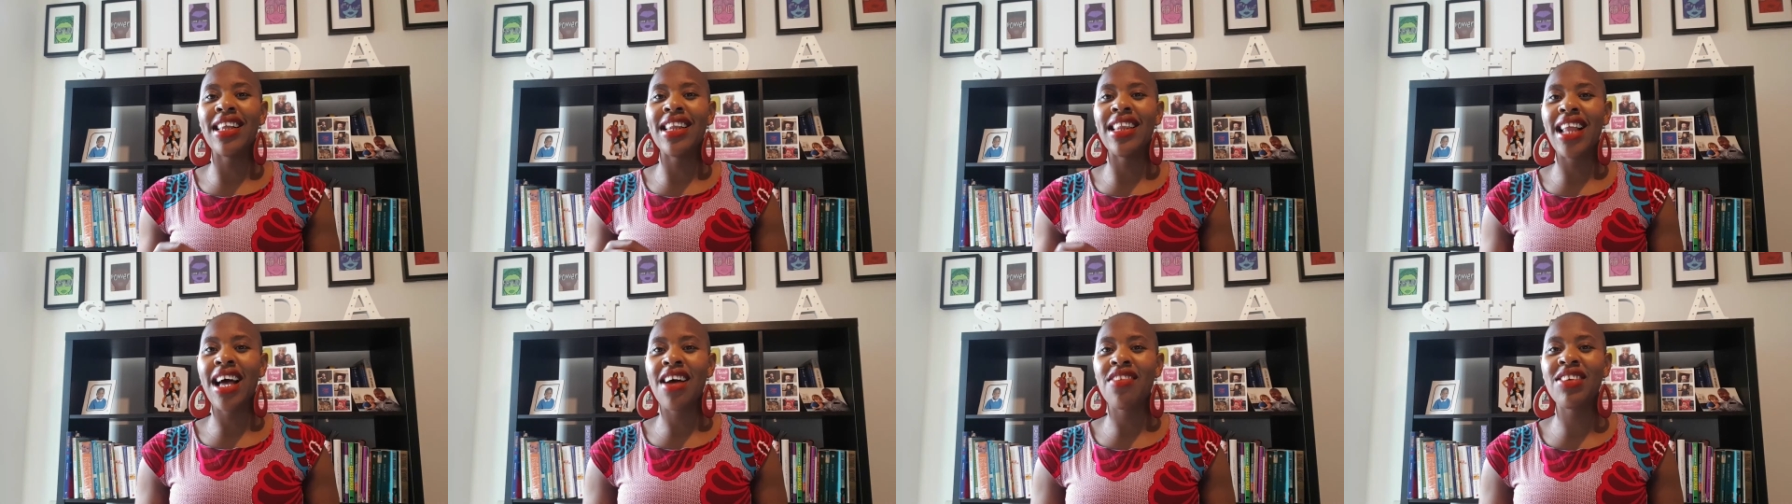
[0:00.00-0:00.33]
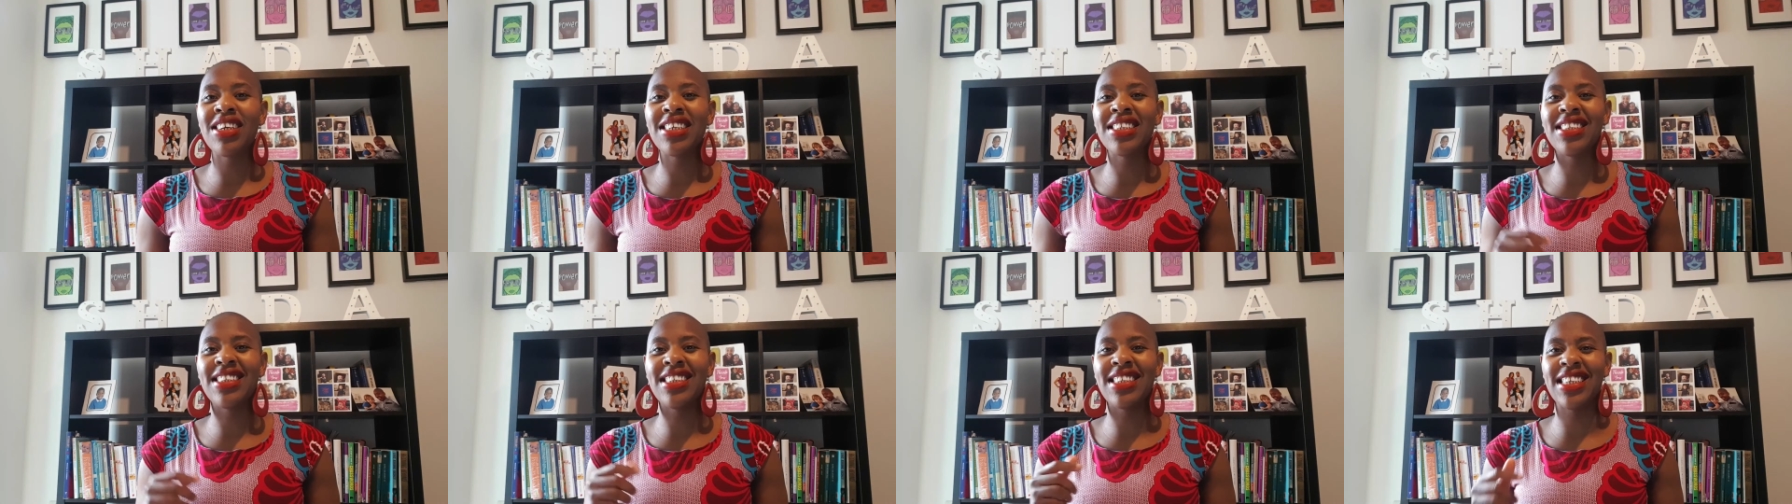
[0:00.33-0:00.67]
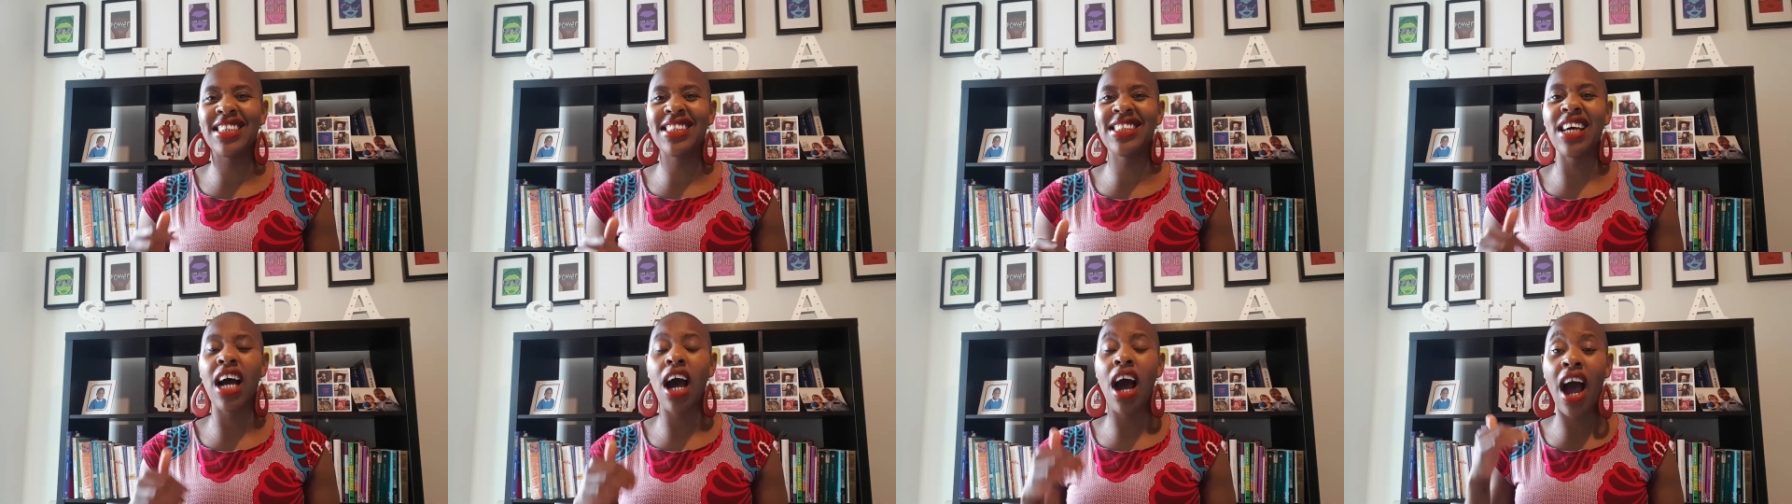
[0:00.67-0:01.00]
larynx
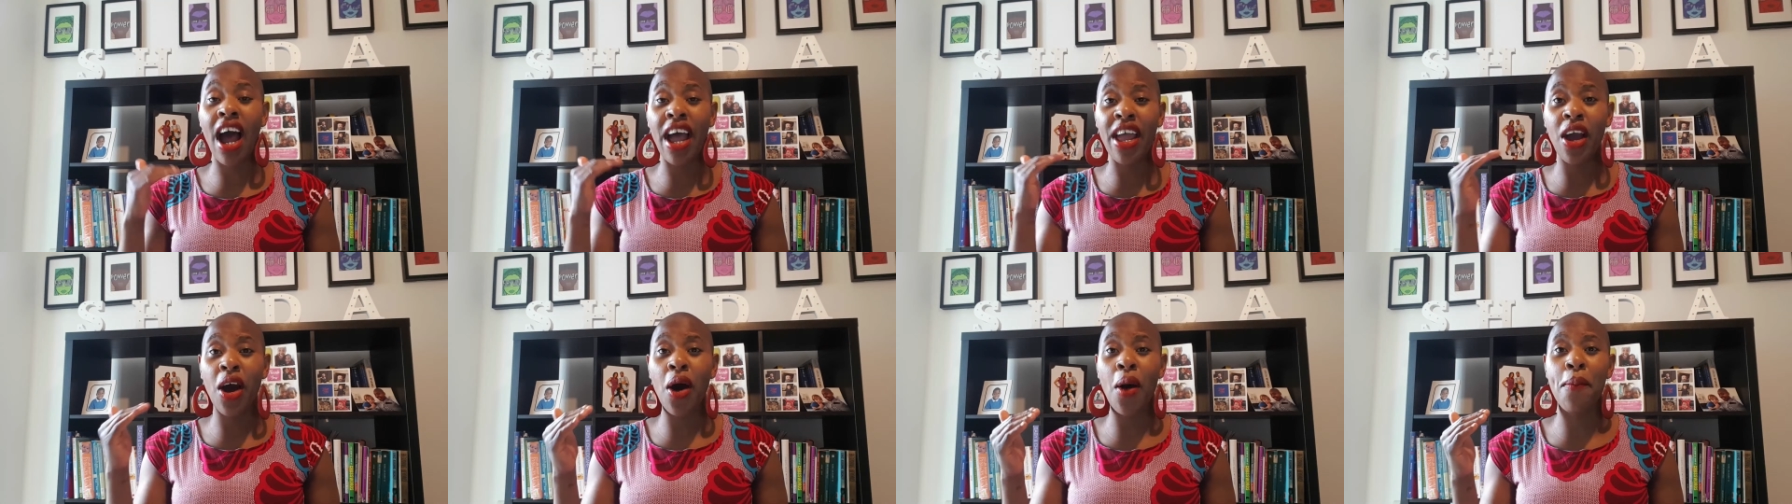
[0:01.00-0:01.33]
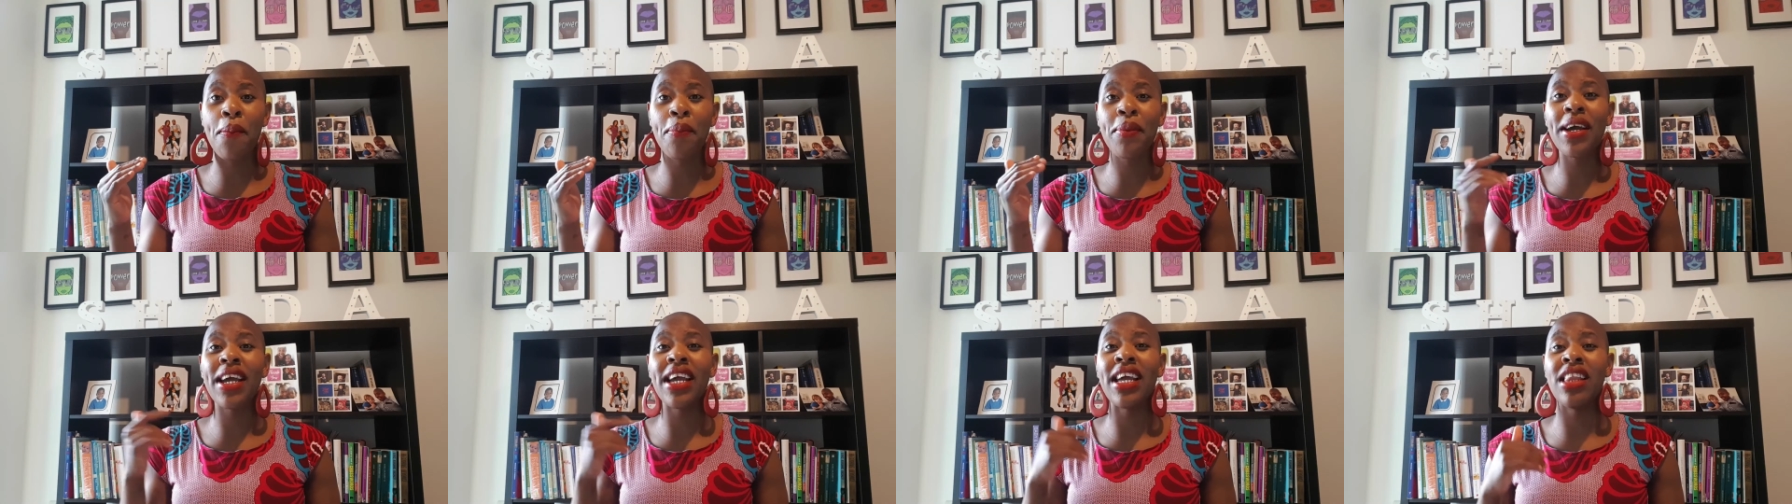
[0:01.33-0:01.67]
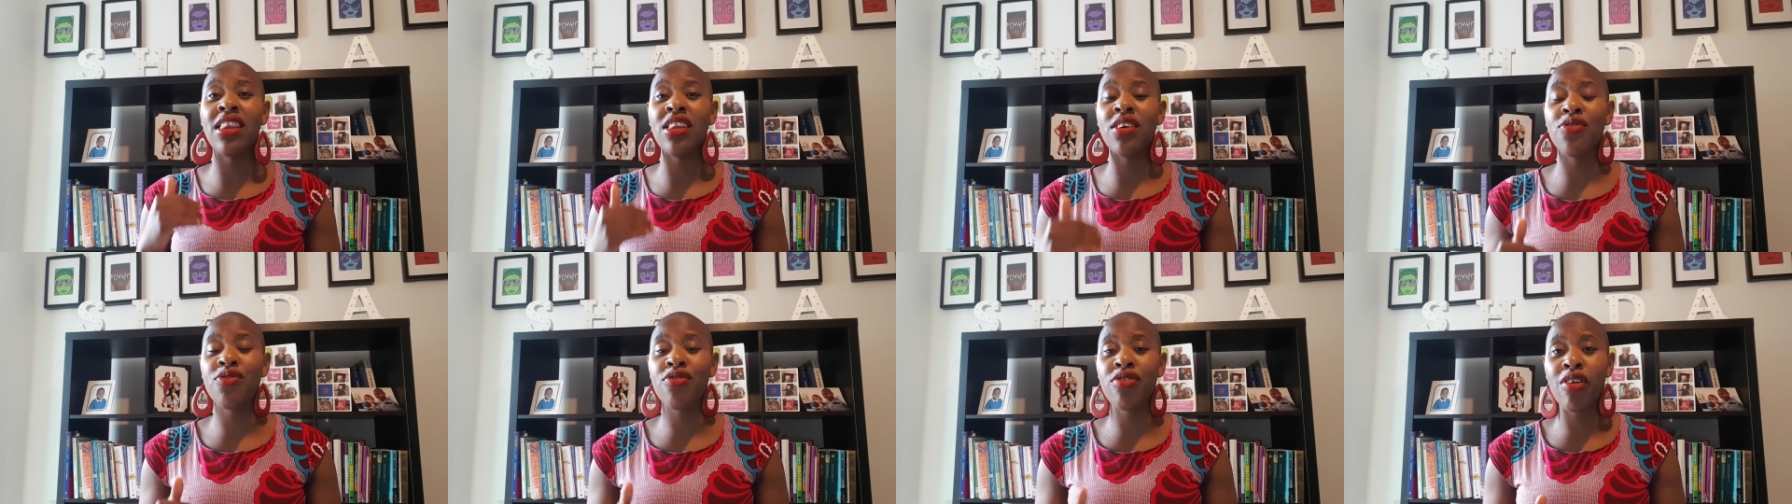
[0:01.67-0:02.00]
sits high up in
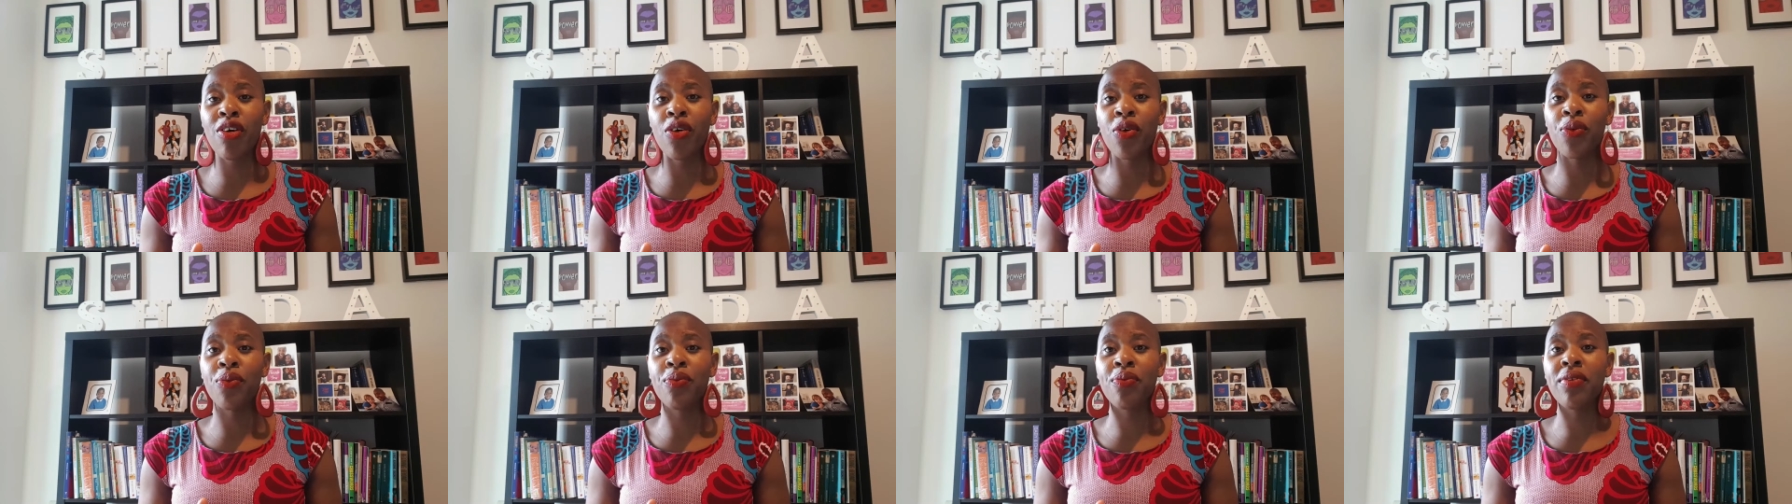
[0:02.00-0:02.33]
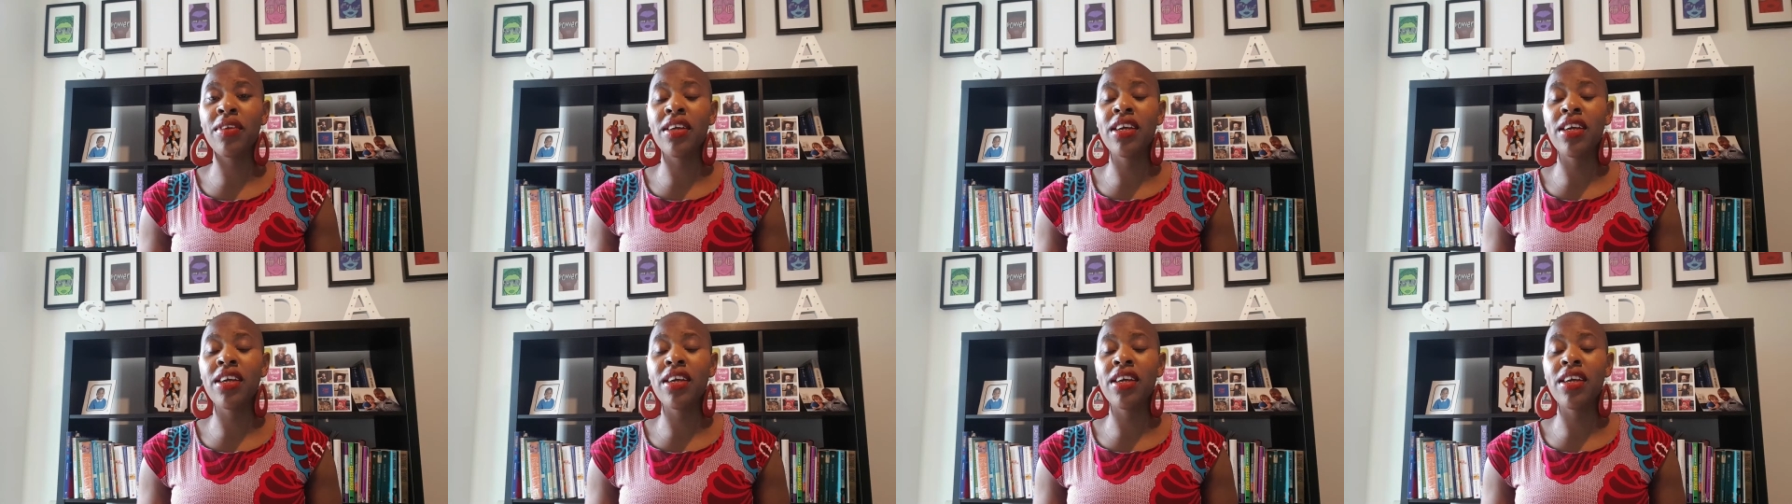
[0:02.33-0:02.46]
the throat.